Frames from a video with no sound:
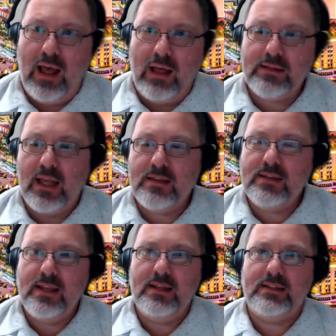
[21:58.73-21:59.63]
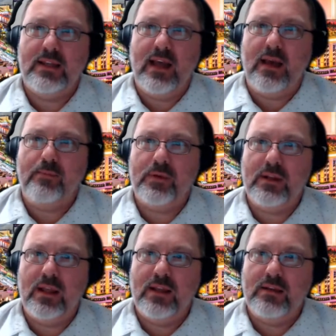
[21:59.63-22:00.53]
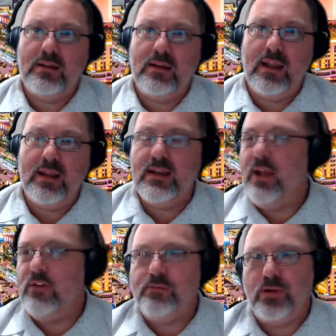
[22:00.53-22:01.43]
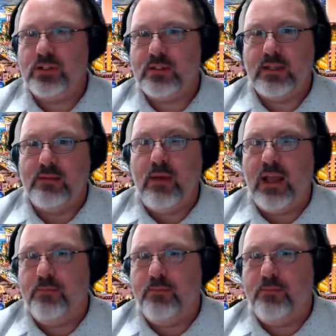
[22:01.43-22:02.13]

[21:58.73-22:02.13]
I'll say it's it never puts, in my